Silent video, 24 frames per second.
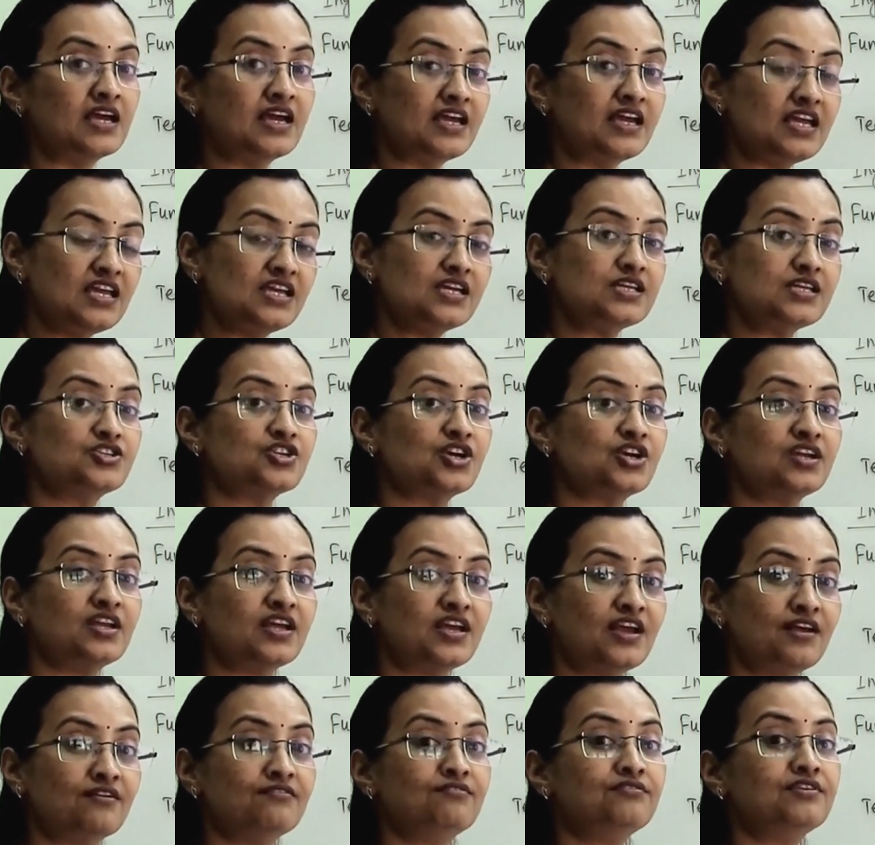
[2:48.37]
Each and
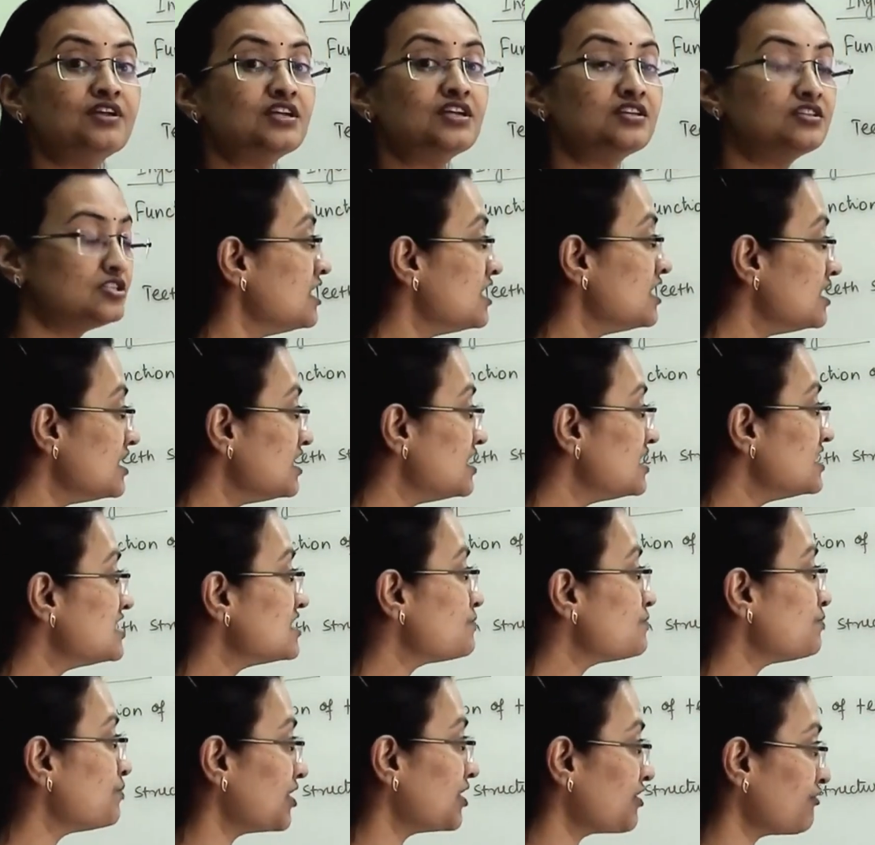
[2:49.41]
every
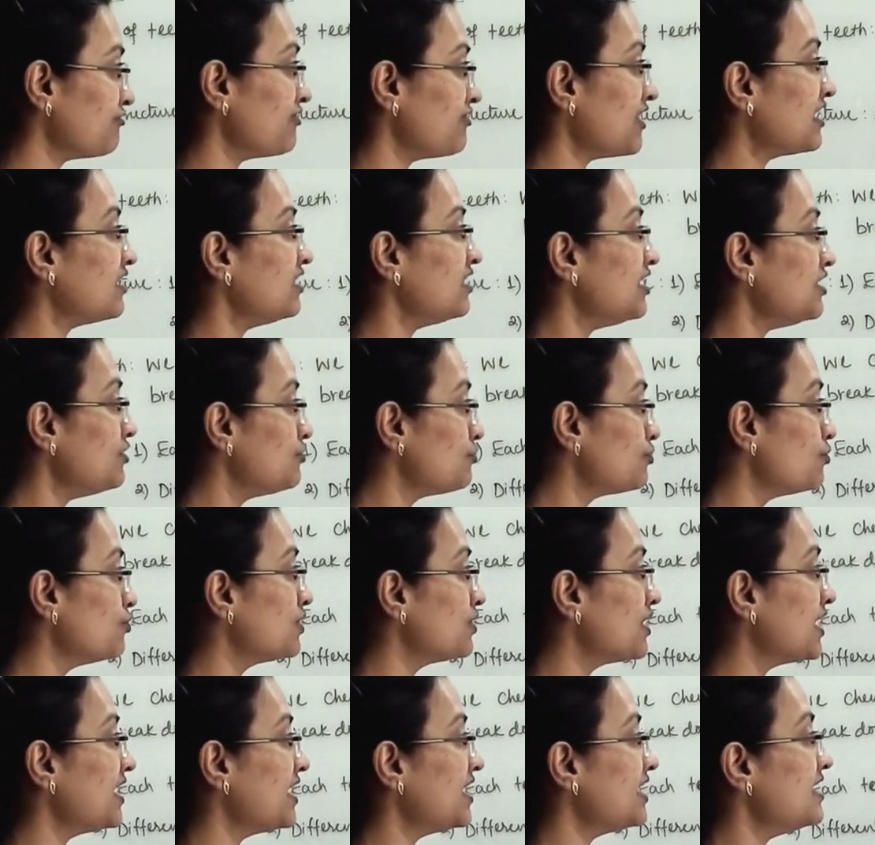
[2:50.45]
is perfectly
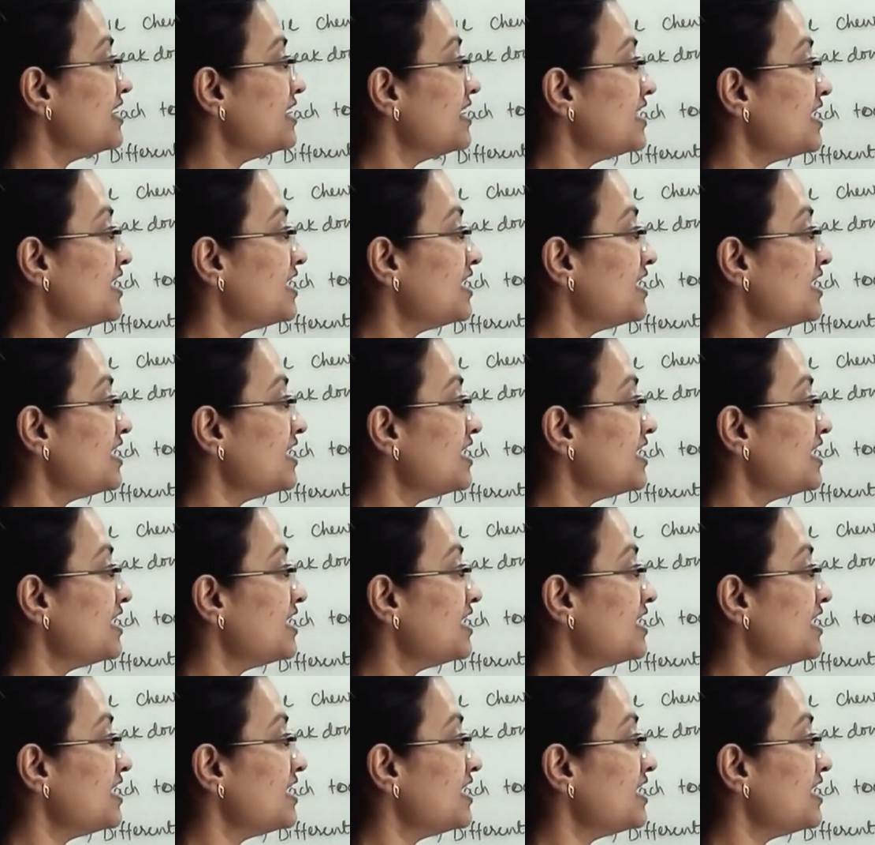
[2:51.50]
rooted